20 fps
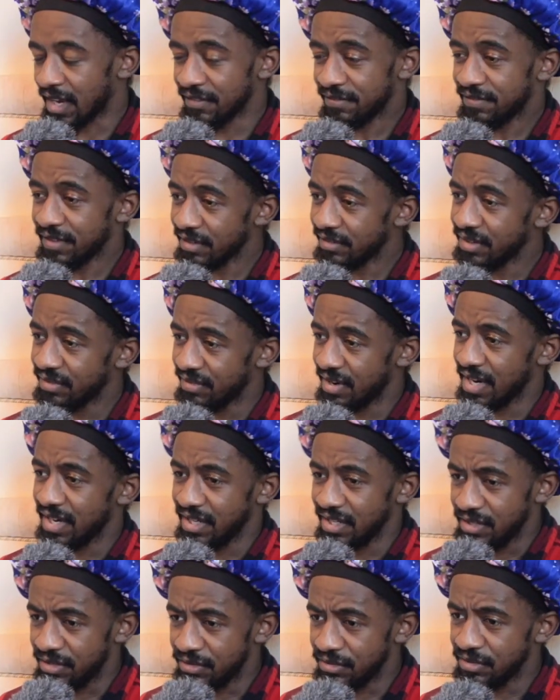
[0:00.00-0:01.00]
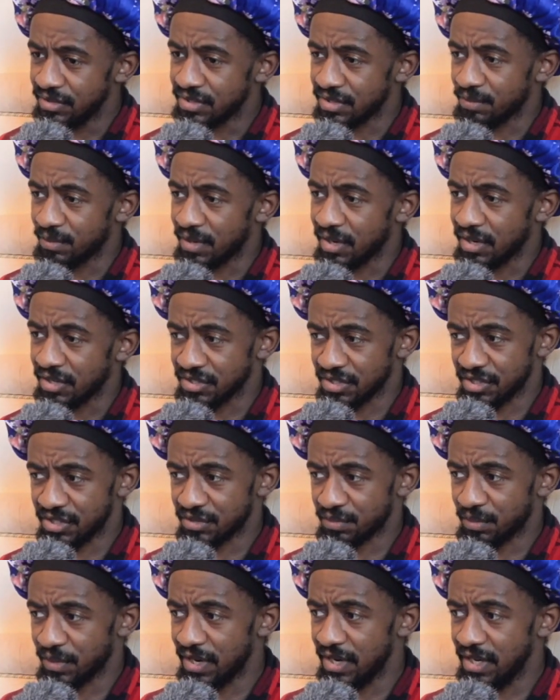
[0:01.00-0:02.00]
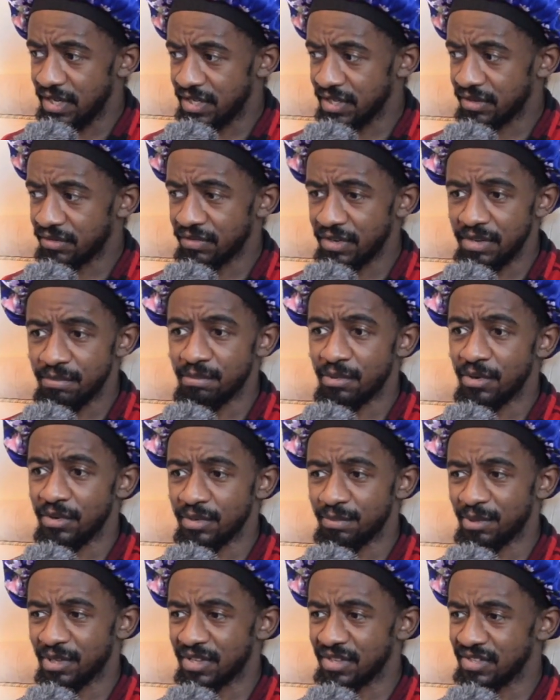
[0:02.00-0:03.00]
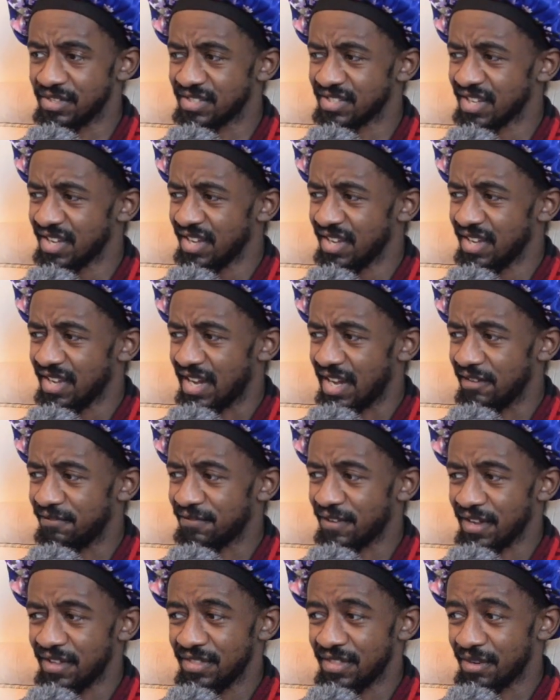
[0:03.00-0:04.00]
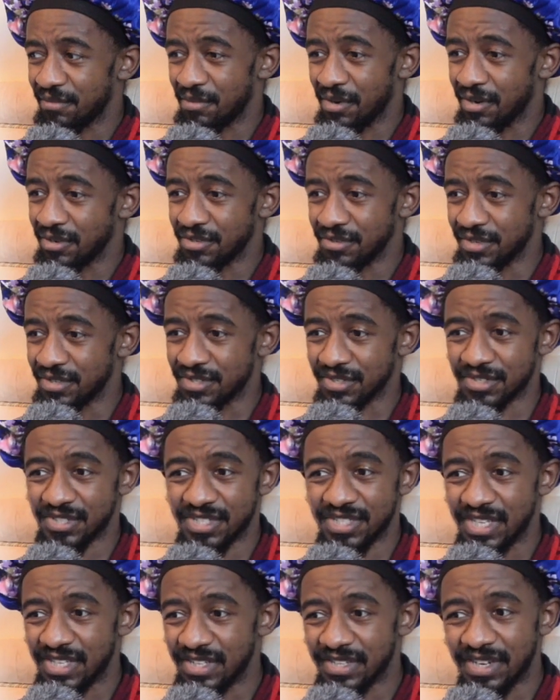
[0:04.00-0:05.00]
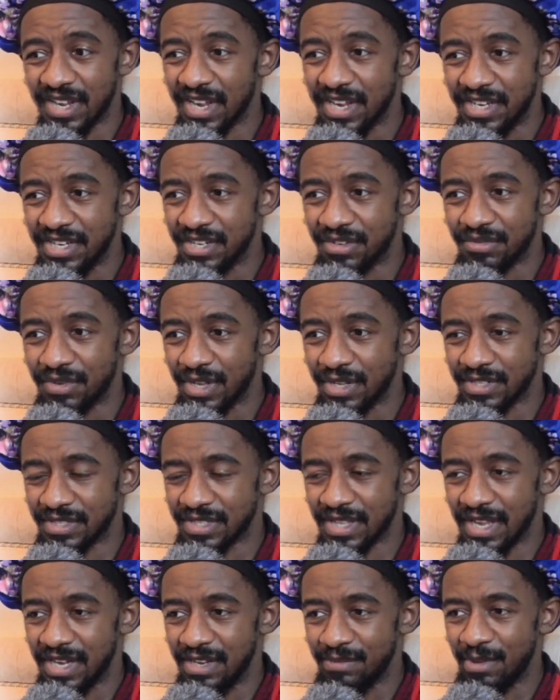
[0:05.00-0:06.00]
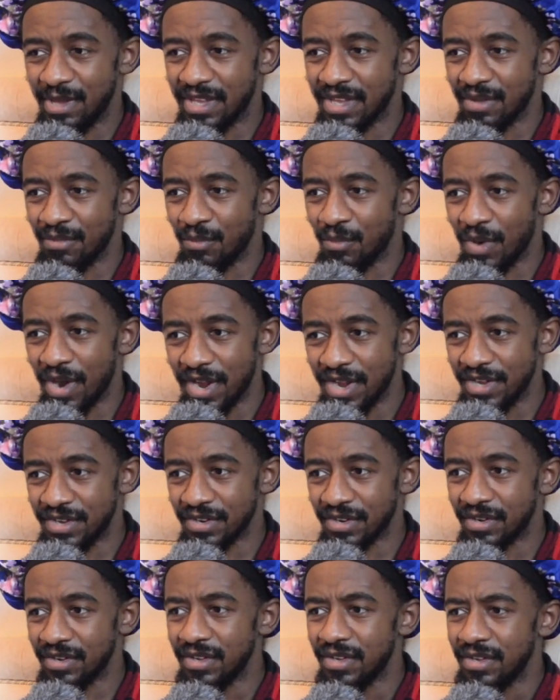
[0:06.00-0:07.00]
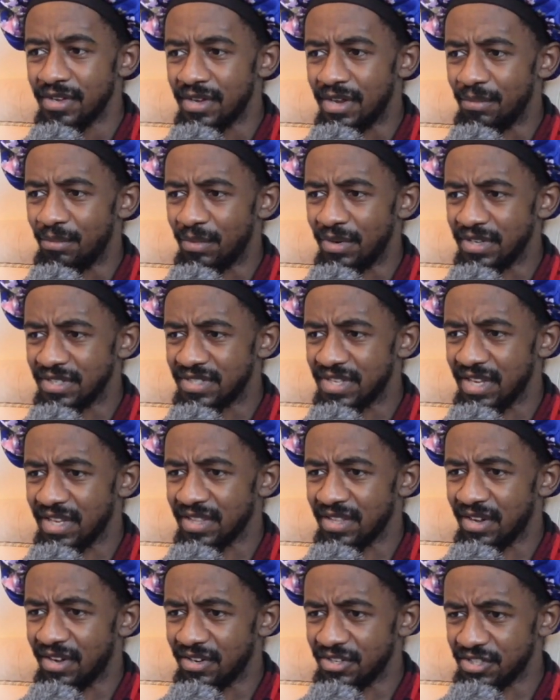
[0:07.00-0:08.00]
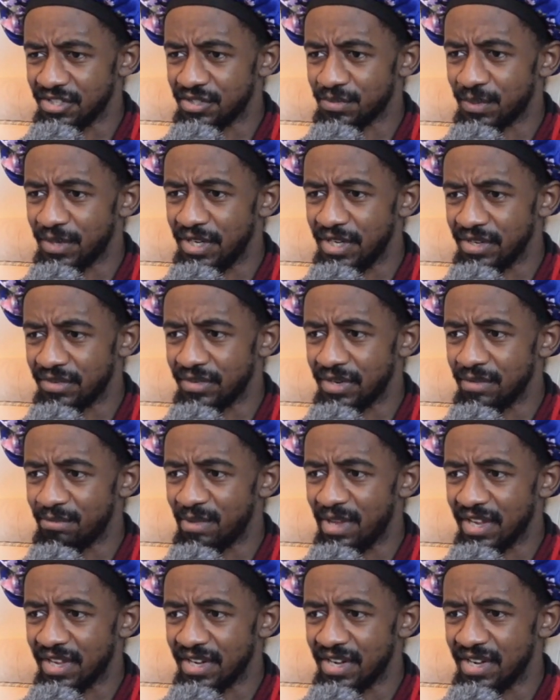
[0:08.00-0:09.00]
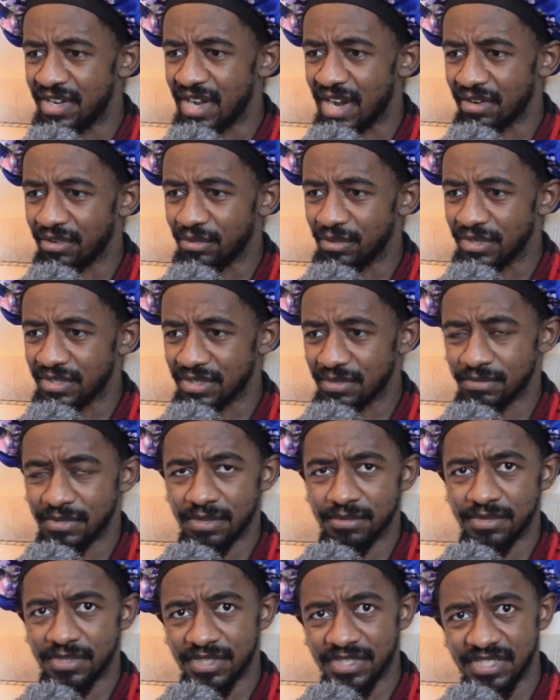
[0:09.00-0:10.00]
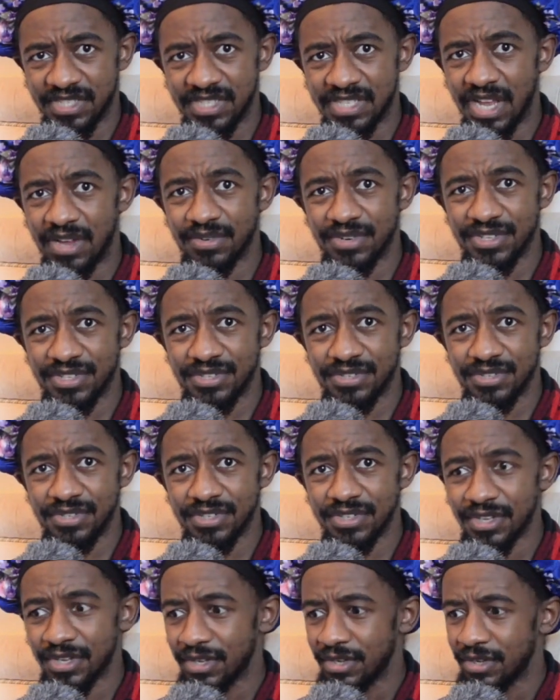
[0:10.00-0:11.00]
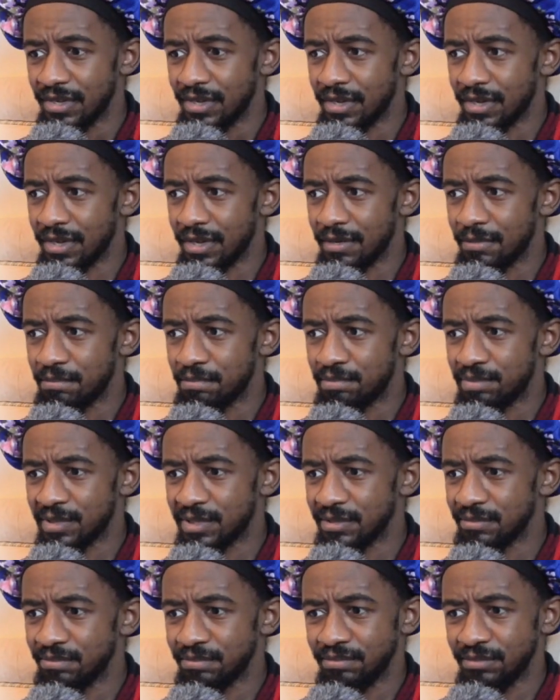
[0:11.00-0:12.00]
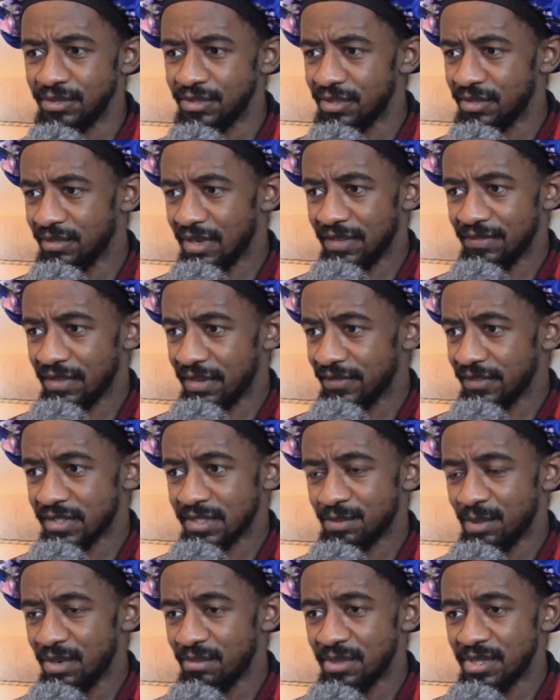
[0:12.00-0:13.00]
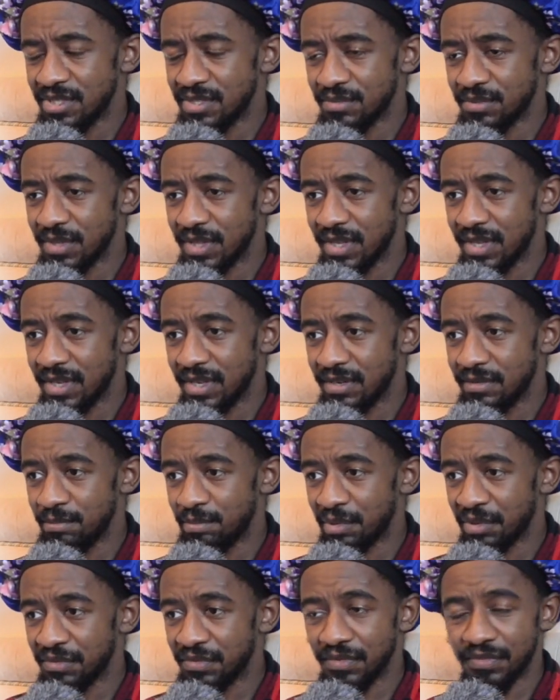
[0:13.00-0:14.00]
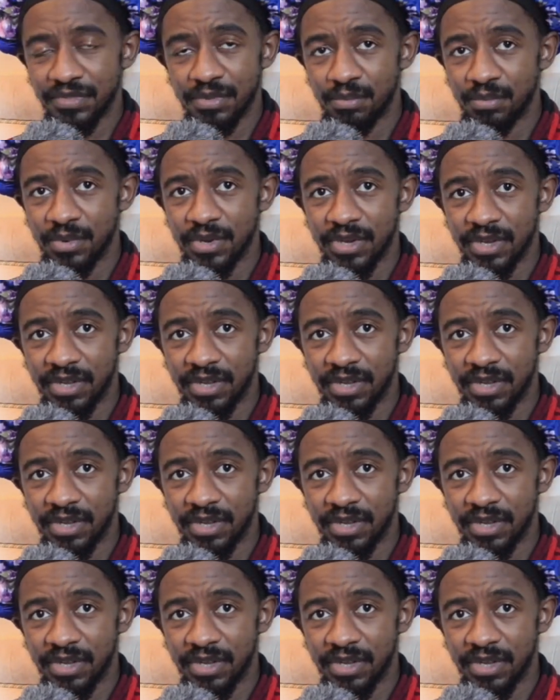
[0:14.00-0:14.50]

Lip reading: very rarely use the 120 degree mode because I find that what I'll do is I'll just take the 90 degree and slightly make it wider, whereas taking the 120 degree and making it narrower sometimes doesn't sound as good. But you know, I've experimented with it and both of them work